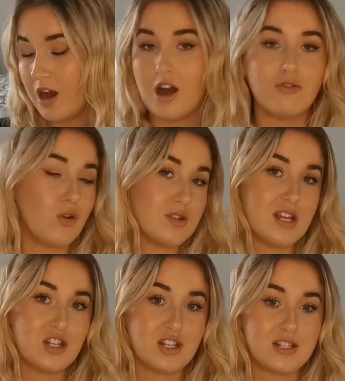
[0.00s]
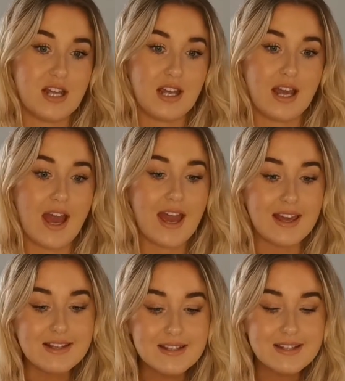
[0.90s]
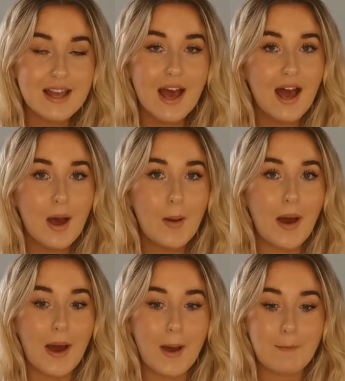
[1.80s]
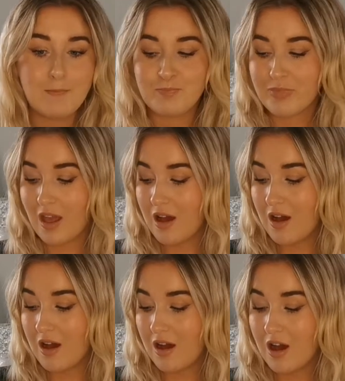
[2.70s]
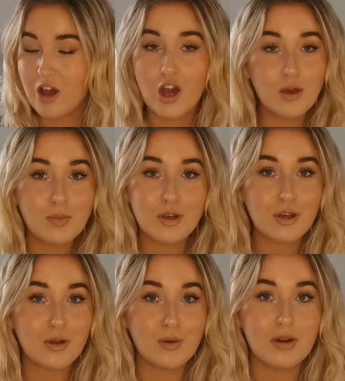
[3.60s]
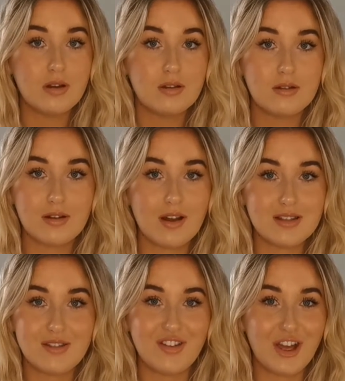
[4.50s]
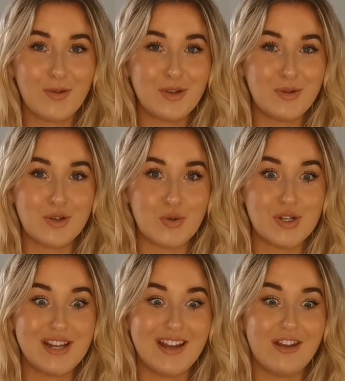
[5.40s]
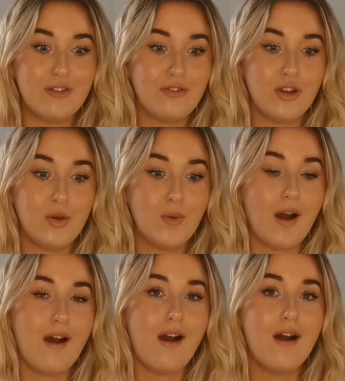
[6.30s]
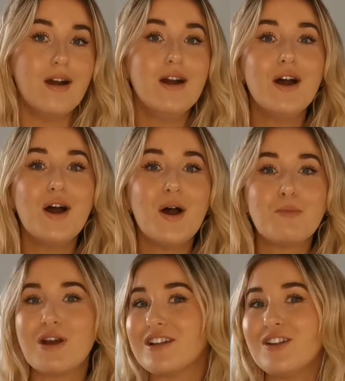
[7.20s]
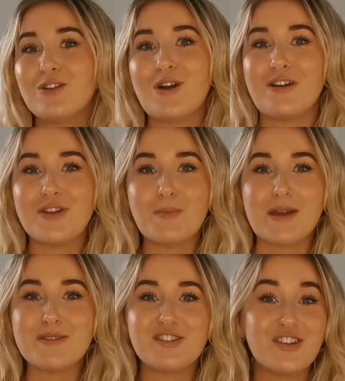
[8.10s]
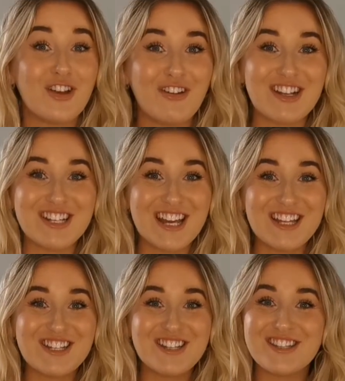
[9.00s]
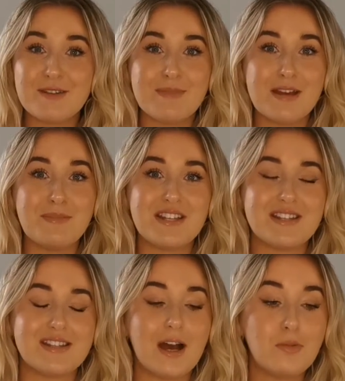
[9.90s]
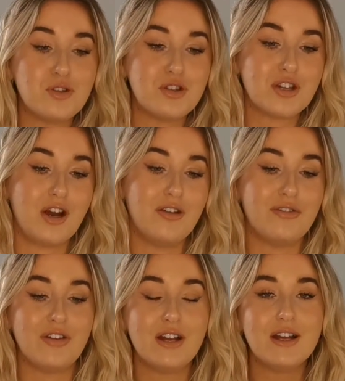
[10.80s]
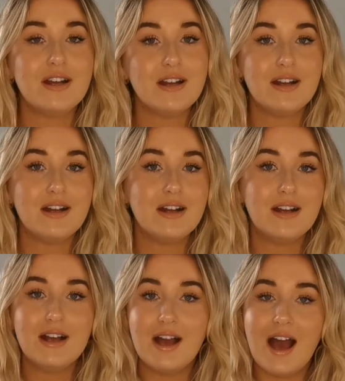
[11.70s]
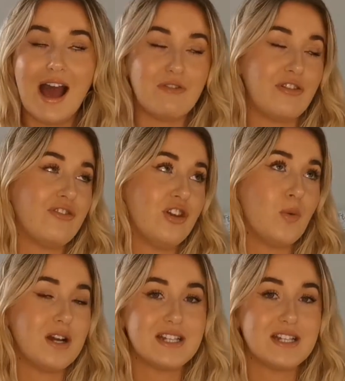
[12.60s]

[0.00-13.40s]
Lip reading: I've got it just in case. I hope you liked the video and you enjoyed it, and if you are pregnant or having a baby soon, congratulations, and maybe this has helped you to kind of have a few